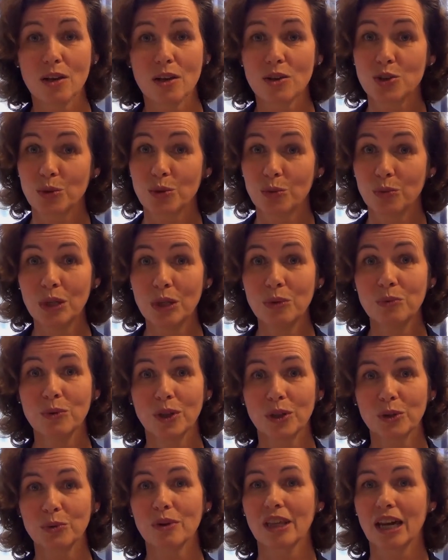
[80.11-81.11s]
So we
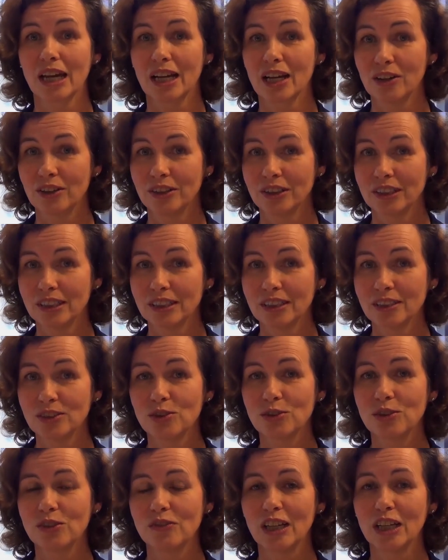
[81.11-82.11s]
worked with ICONDAs
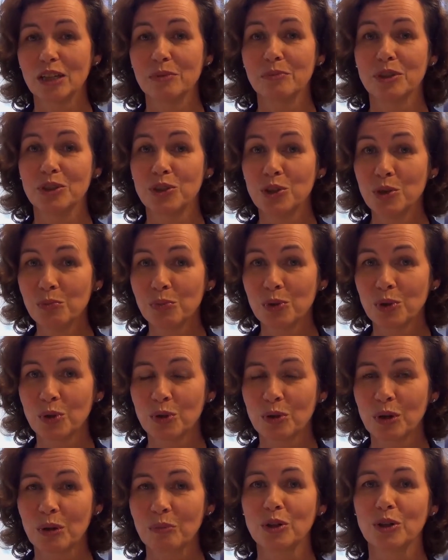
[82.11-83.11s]
to develop a new
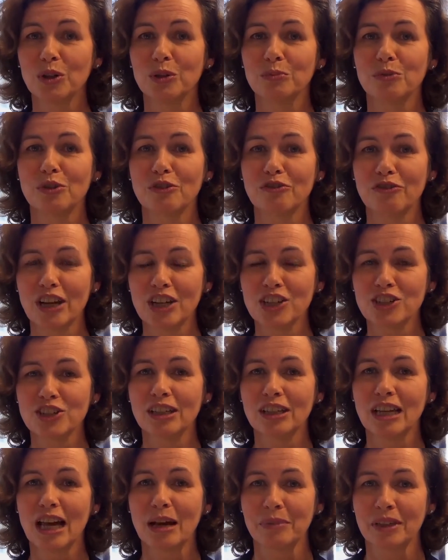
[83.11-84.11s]
program called
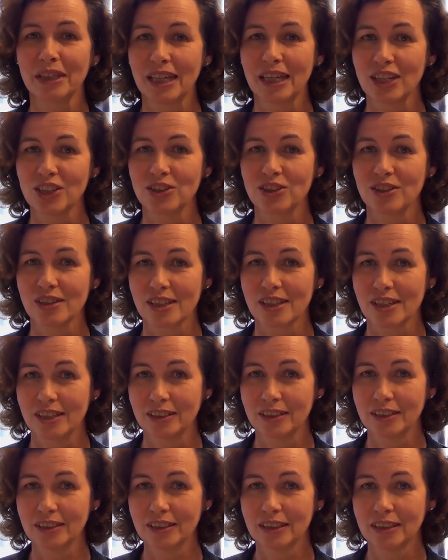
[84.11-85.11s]
Professional Application
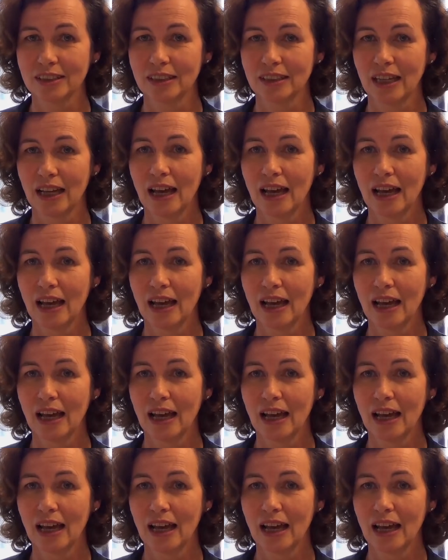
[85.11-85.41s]
Skills,